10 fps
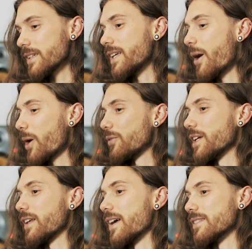now I
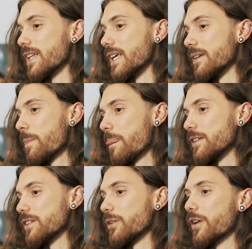realize that
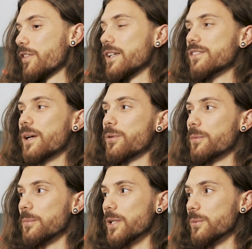there's a lot of things I
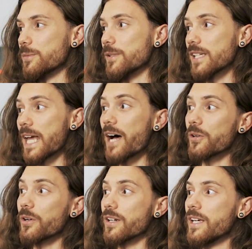probably was missing
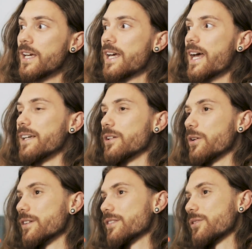out on, and a
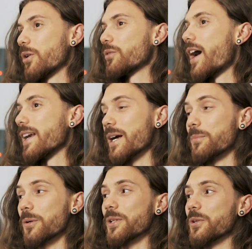lot of songwriting I
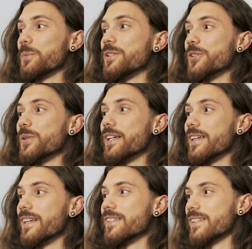probably could have been
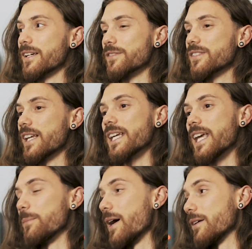doing, instead of sending
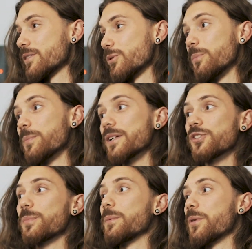emails to a
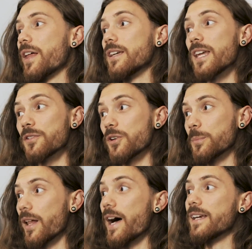bunch of people that never
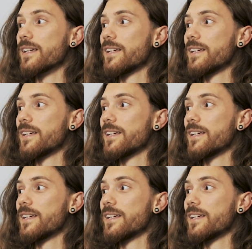replied.